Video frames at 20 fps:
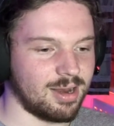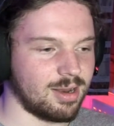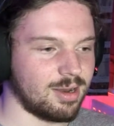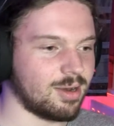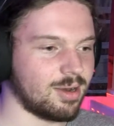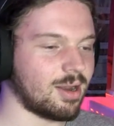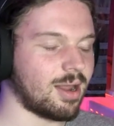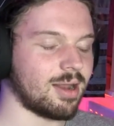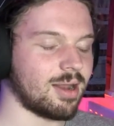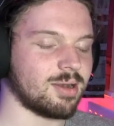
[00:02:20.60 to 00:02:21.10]

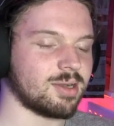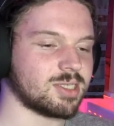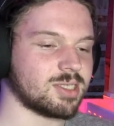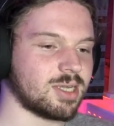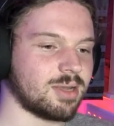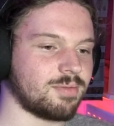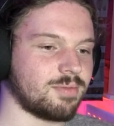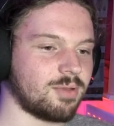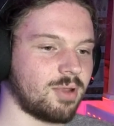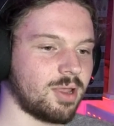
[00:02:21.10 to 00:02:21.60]
And
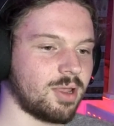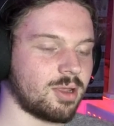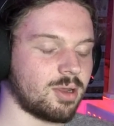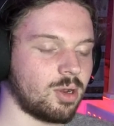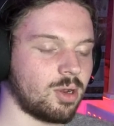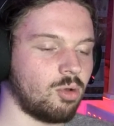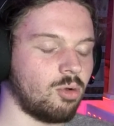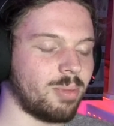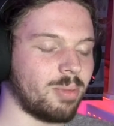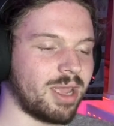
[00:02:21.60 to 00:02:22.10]
if like
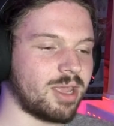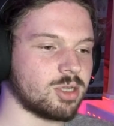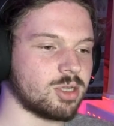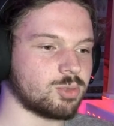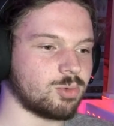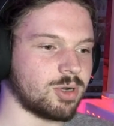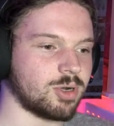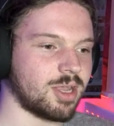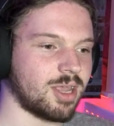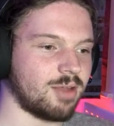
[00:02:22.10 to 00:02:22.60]
lawmakers
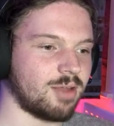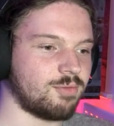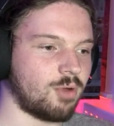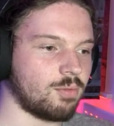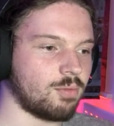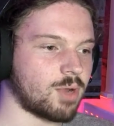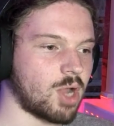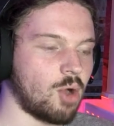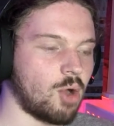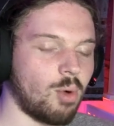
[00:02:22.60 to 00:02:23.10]
want to get
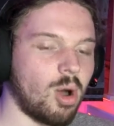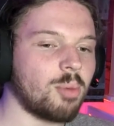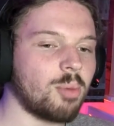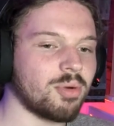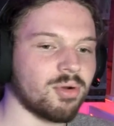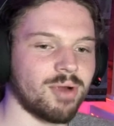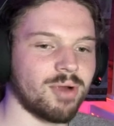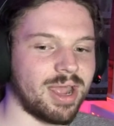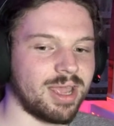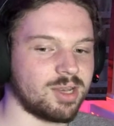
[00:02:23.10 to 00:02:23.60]
involved,
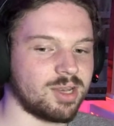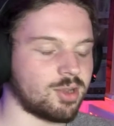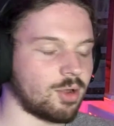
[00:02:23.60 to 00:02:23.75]
cooperate.